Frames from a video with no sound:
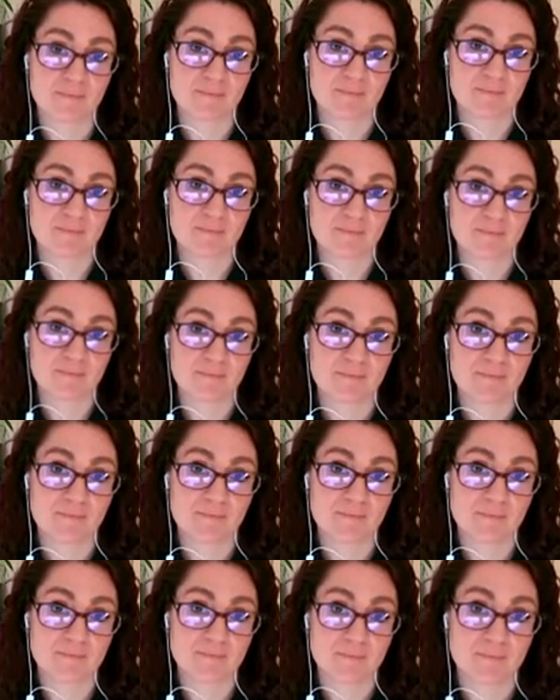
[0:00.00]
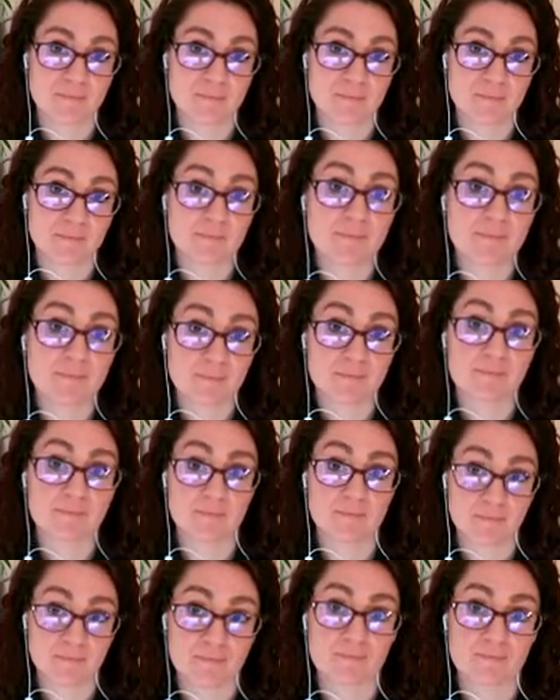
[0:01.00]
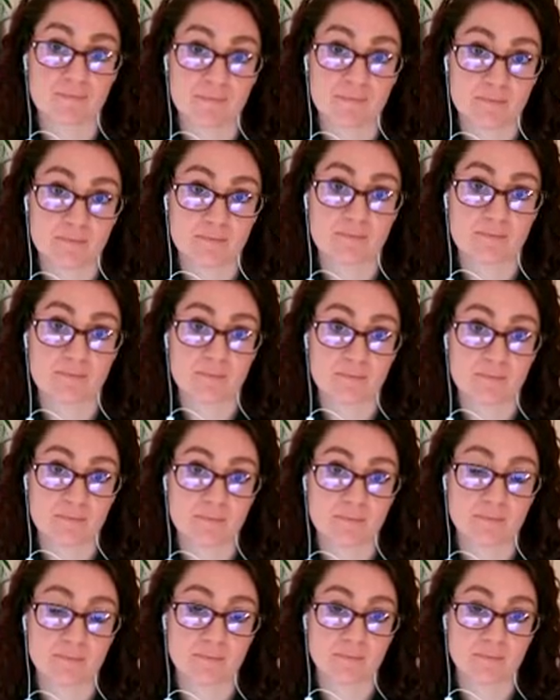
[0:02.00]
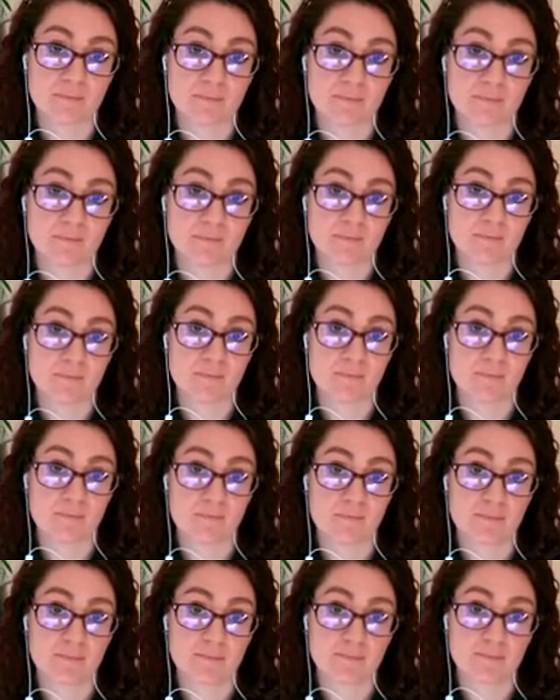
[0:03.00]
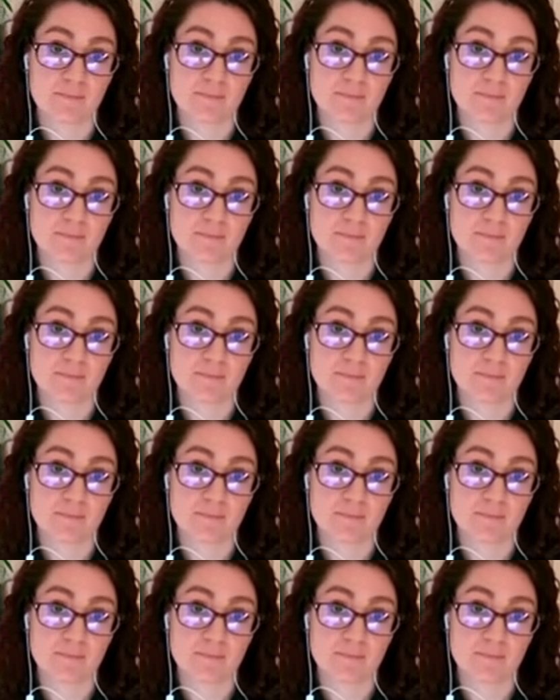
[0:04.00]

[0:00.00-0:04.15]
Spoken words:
This person isn't speaking.